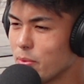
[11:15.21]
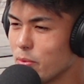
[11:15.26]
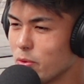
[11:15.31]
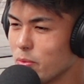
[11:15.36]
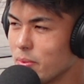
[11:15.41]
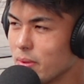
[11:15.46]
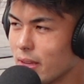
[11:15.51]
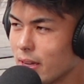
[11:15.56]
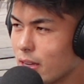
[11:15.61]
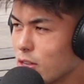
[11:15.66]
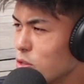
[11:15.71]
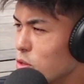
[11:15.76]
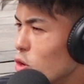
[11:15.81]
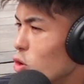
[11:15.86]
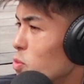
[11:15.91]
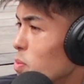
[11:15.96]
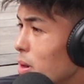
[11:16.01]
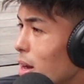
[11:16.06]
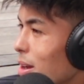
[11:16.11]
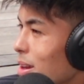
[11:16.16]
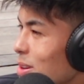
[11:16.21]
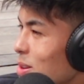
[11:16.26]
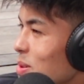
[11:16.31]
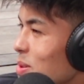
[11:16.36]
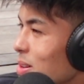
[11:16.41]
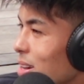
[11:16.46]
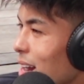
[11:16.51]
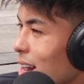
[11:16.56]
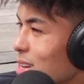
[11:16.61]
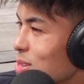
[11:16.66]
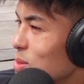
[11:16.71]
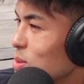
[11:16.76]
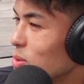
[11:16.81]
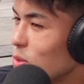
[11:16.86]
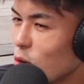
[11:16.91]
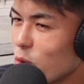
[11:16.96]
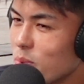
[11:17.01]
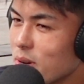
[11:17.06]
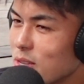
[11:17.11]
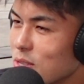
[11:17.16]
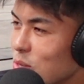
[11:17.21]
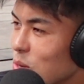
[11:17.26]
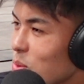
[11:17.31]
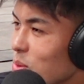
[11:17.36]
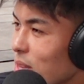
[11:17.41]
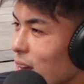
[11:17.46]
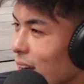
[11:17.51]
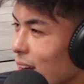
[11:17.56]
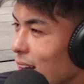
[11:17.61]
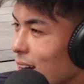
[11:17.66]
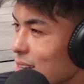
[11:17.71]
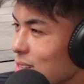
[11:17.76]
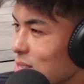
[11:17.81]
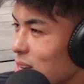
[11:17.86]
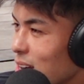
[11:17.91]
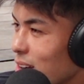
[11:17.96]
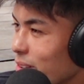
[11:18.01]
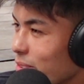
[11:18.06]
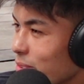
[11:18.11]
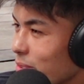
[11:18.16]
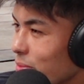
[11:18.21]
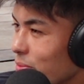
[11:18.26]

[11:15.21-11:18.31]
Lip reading: People would be like, because in high school, nobody's doing that kind of stuff.